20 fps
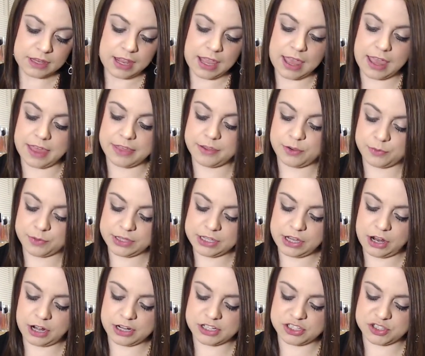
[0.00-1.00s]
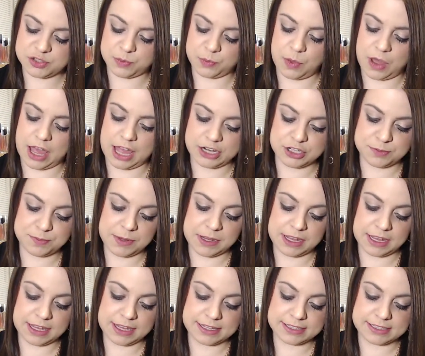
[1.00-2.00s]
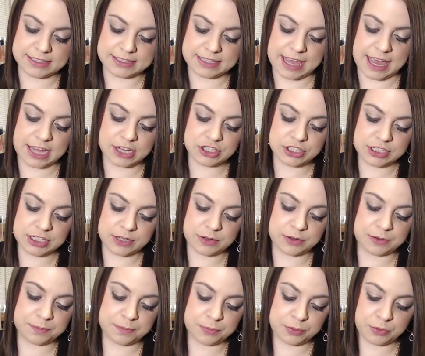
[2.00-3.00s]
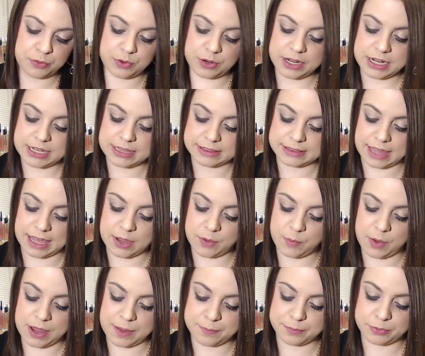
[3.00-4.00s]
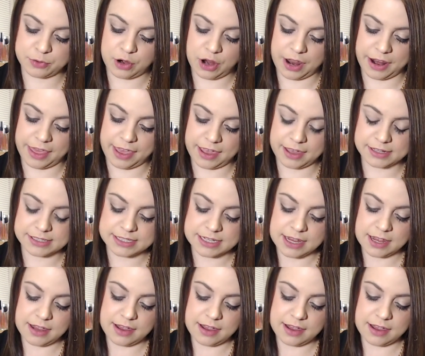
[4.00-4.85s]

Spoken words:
They're really hard to swatch because it's actually a pretty lightweight product.